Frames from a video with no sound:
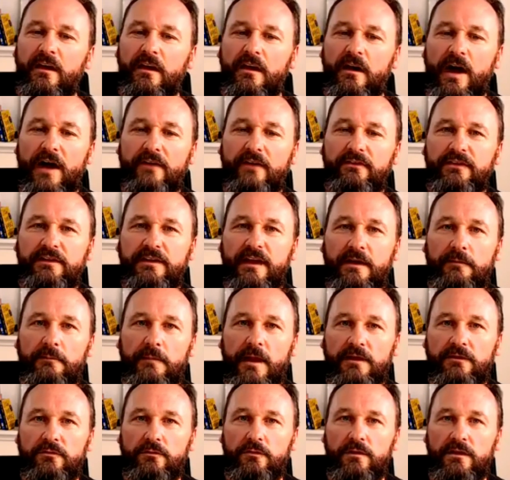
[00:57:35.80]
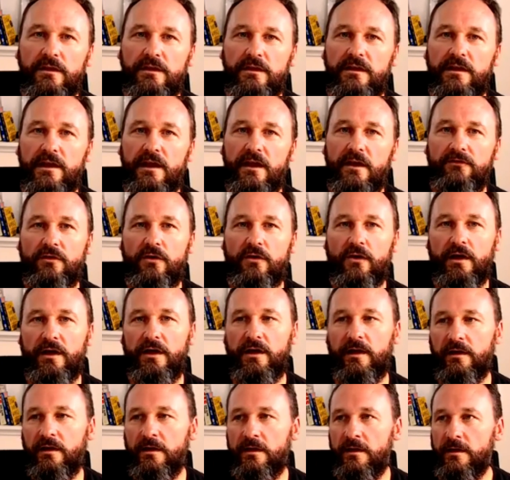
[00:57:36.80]
haven't done much with it. You know, I've got
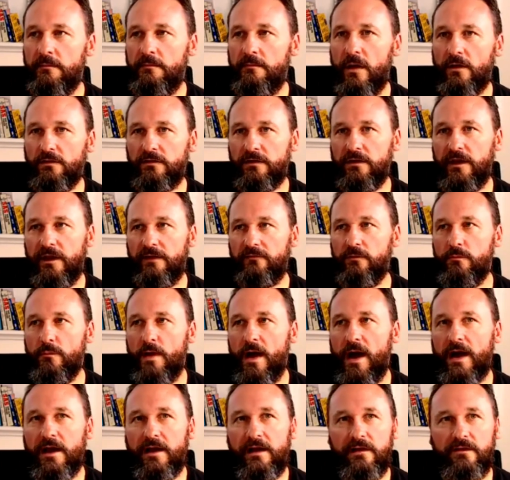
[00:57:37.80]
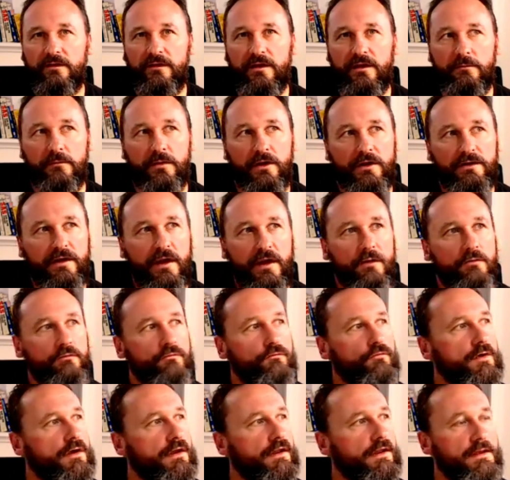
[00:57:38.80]
a multi-level marketing thing, but I don't
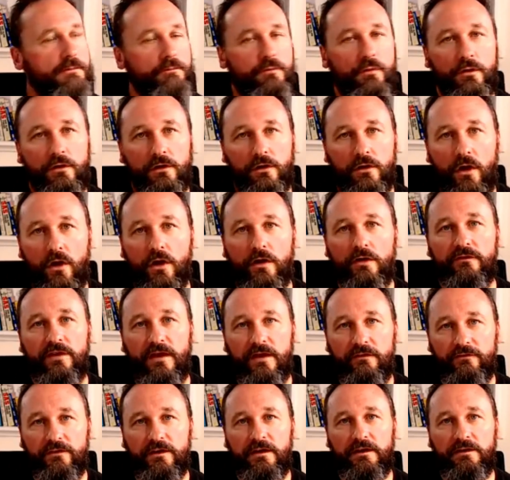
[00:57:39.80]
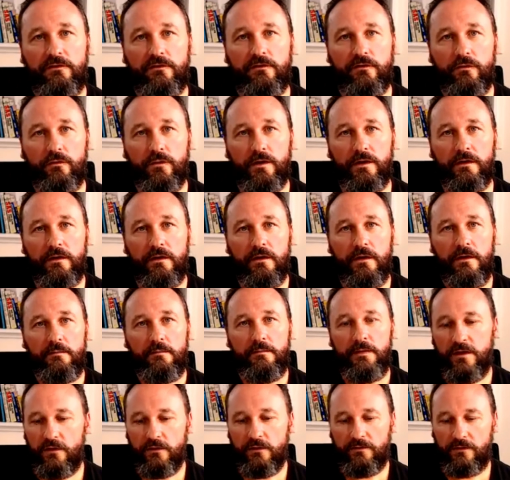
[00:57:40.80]
really put a lot of effort into it.
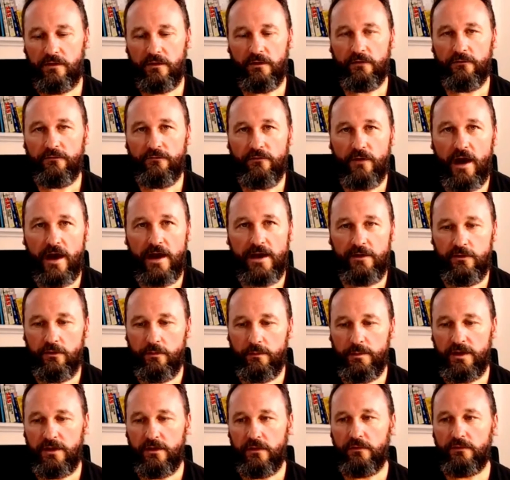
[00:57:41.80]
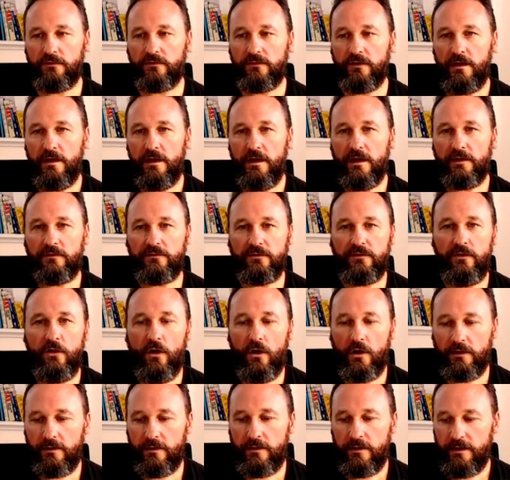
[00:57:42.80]
Because they're afraid or because it's
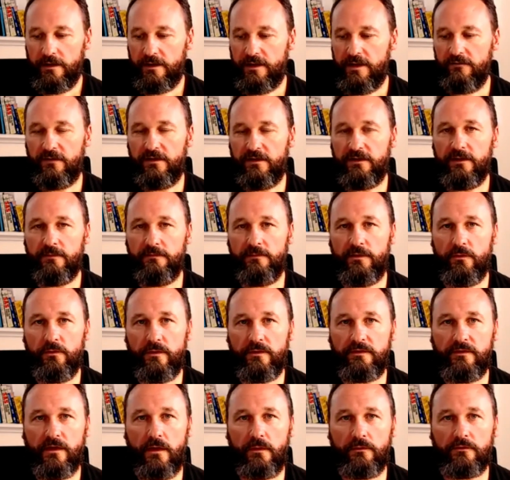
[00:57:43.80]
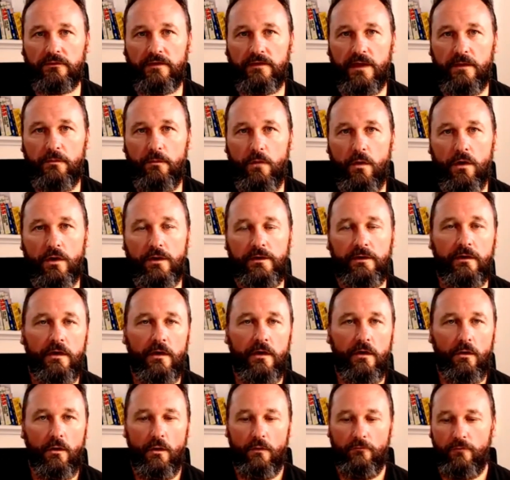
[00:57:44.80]
not giving them the results they want,
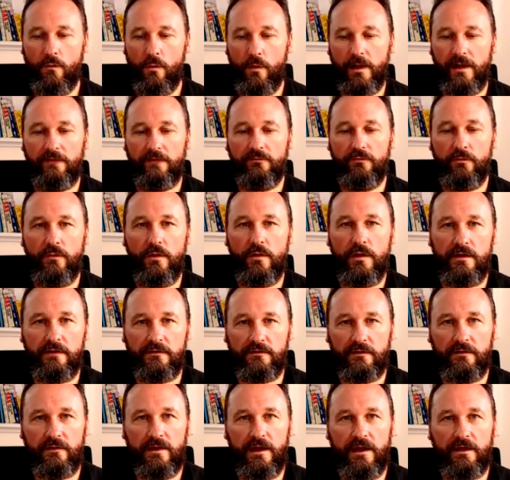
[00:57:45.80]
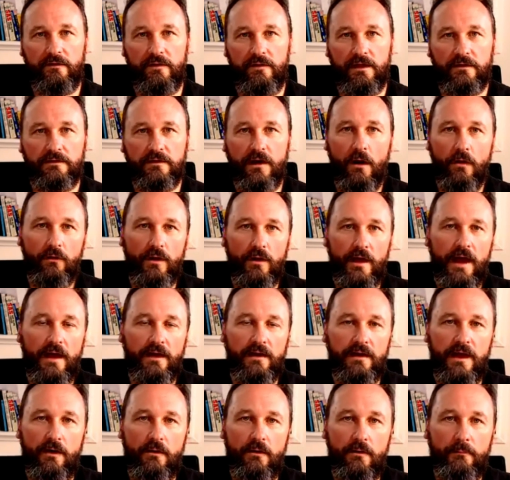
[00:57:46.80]
or for whatever reason, they're told how
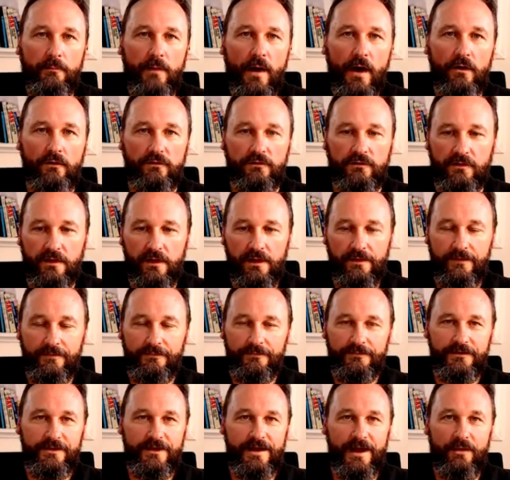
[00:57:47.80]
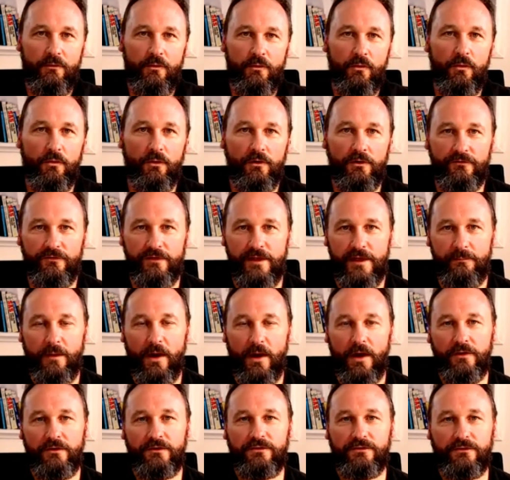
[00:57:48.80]
to go and post, you know, all of their
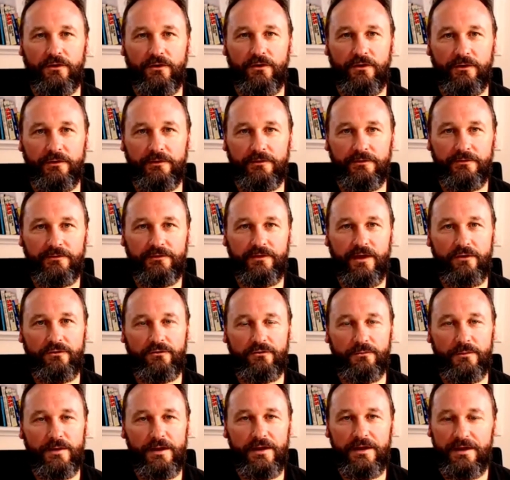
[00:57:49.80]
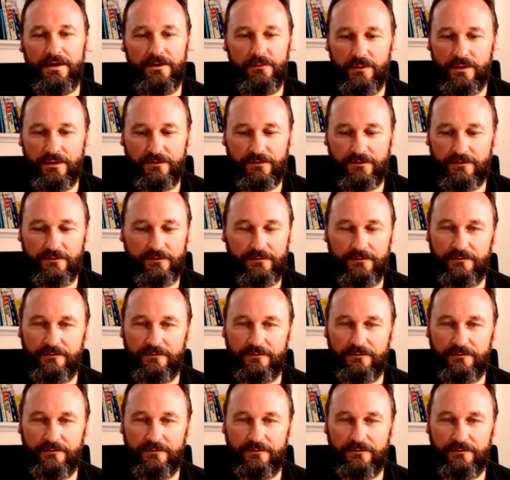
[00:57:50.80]
posts on social media, which